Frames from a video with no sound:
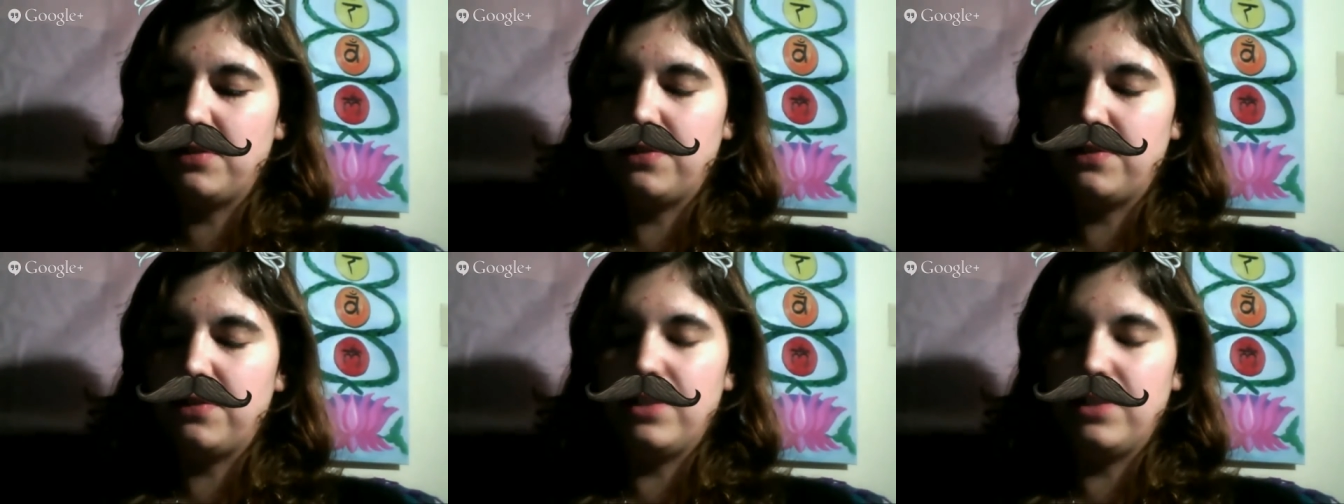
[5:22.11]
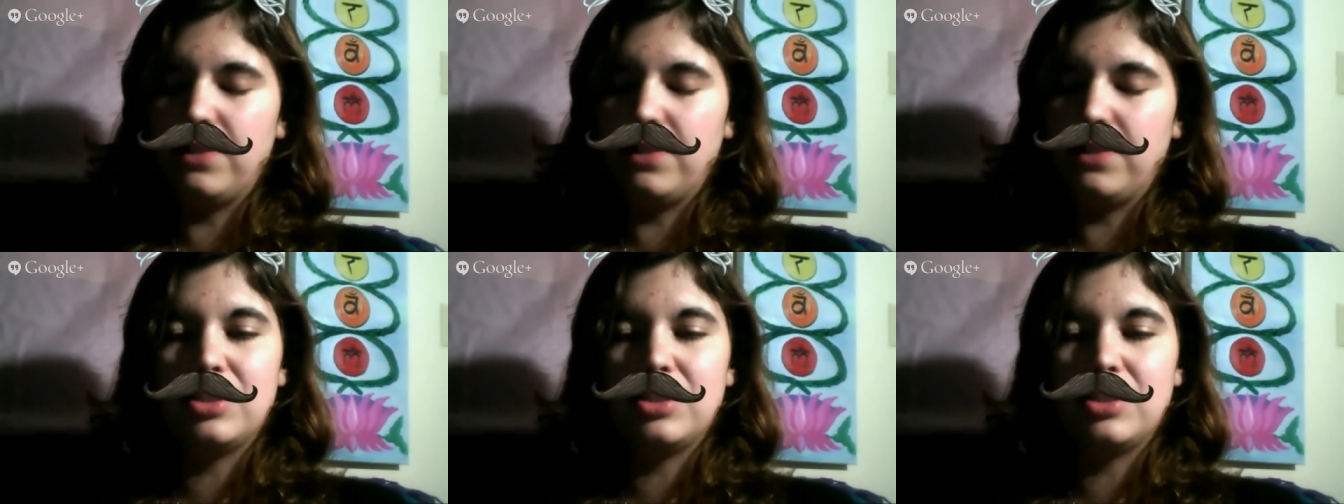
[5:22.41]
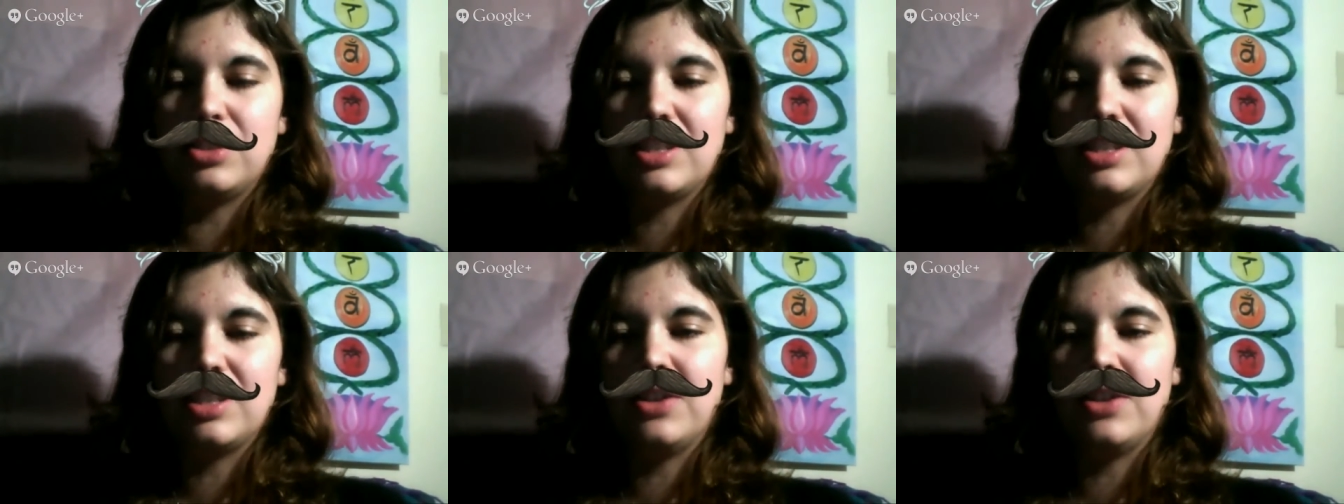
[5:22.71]

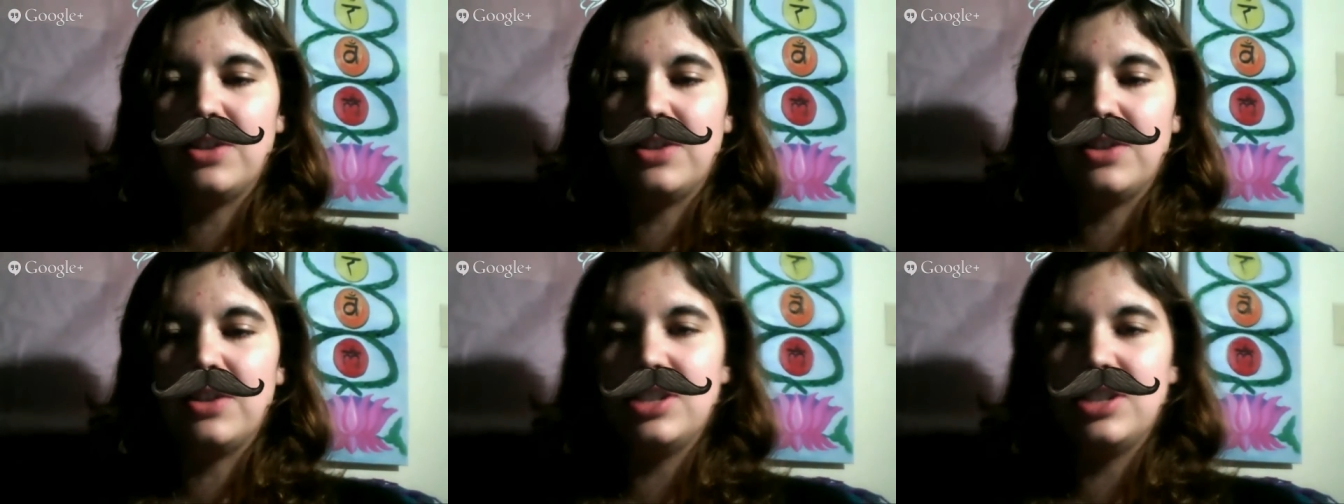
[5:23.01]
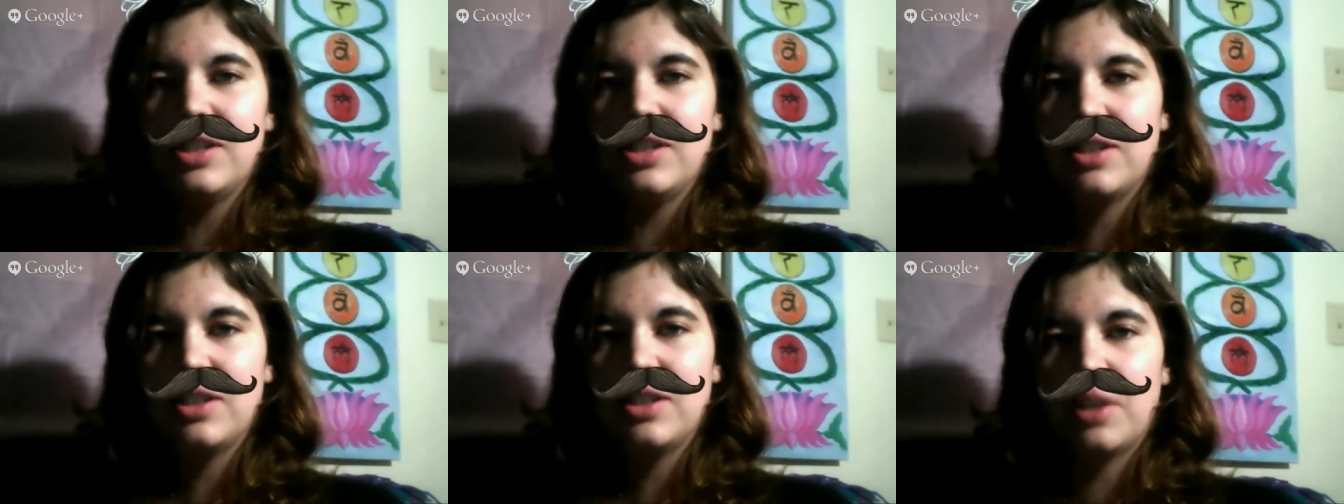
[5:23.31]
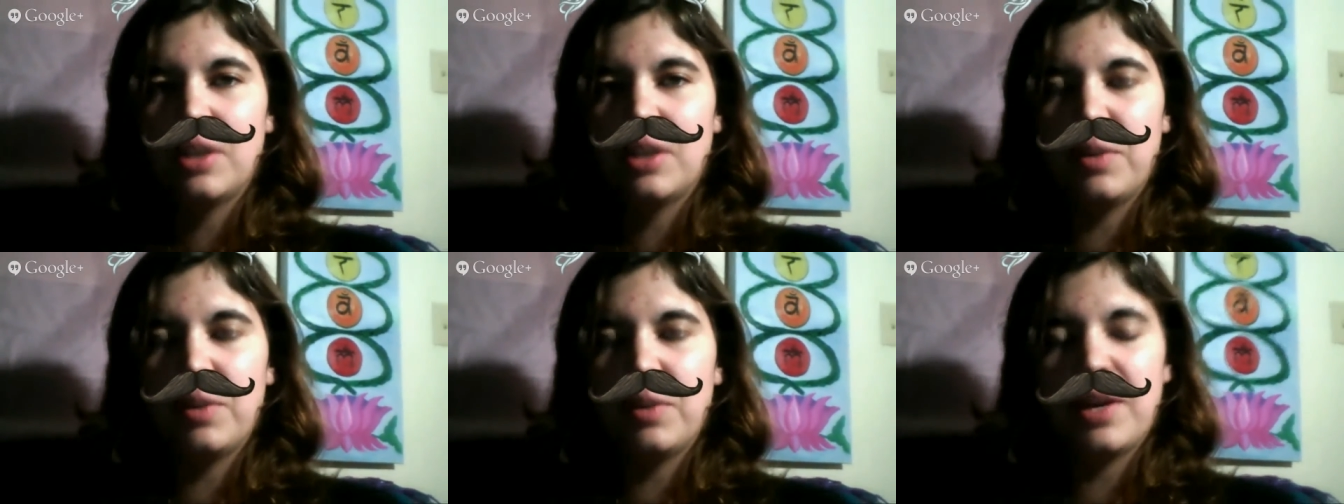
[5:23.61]
interesting energy
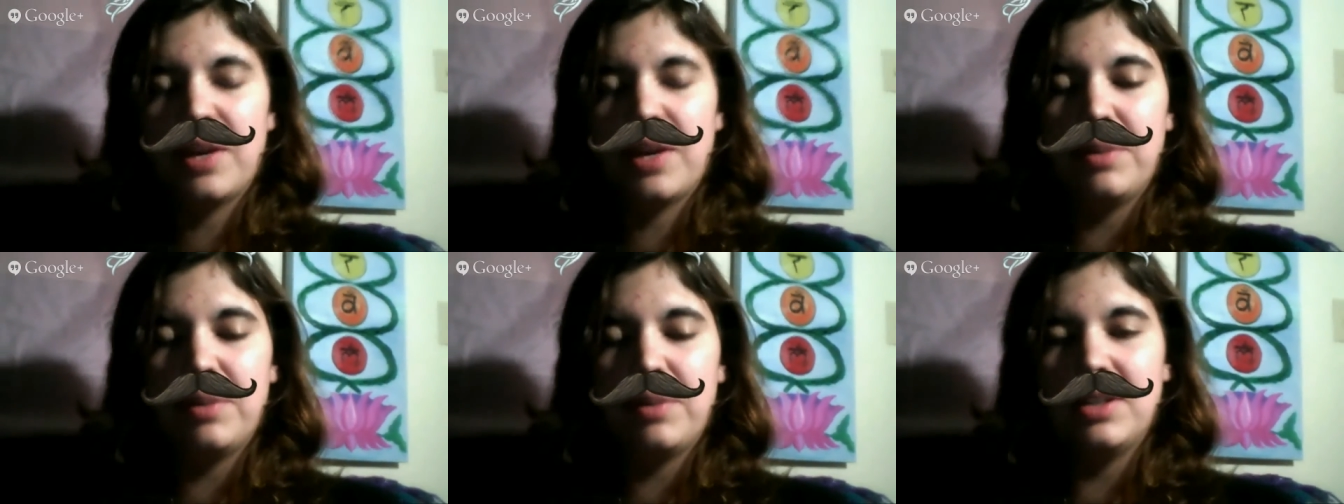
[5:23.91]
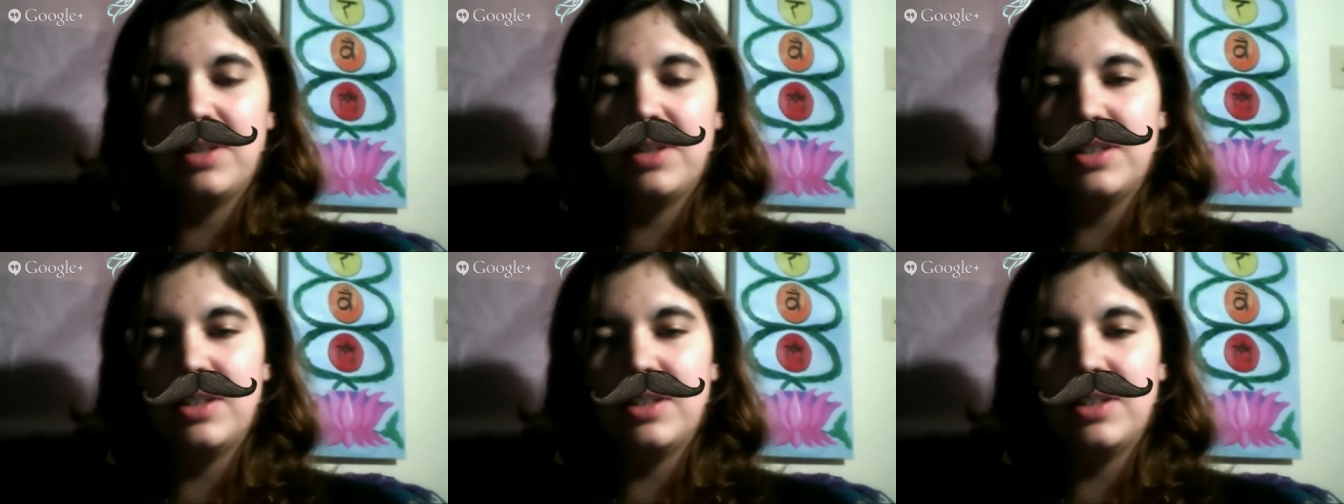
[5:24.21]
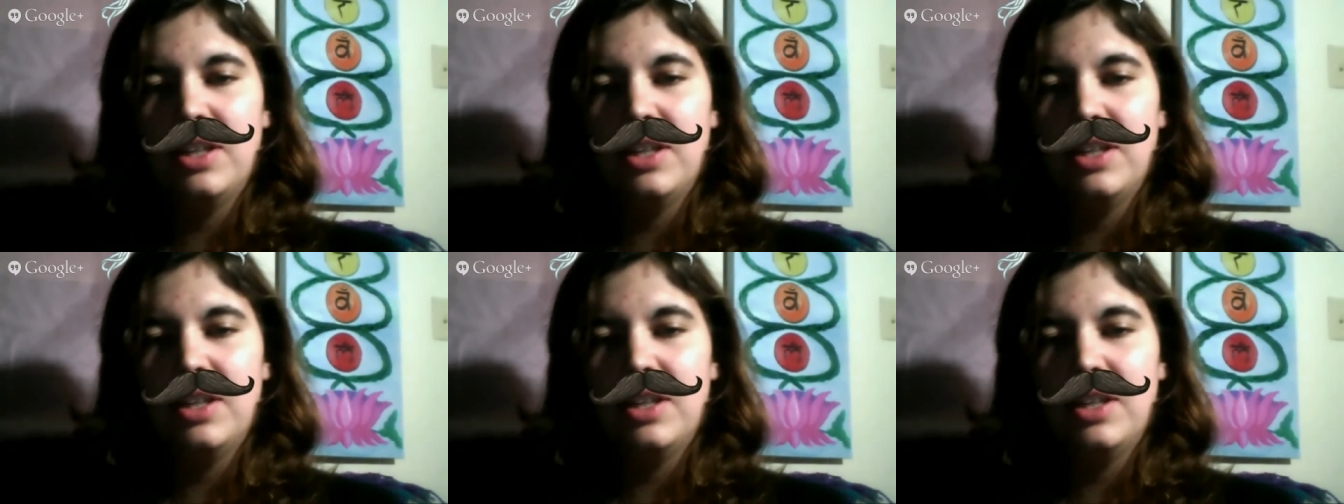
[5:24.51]
coming at me lately.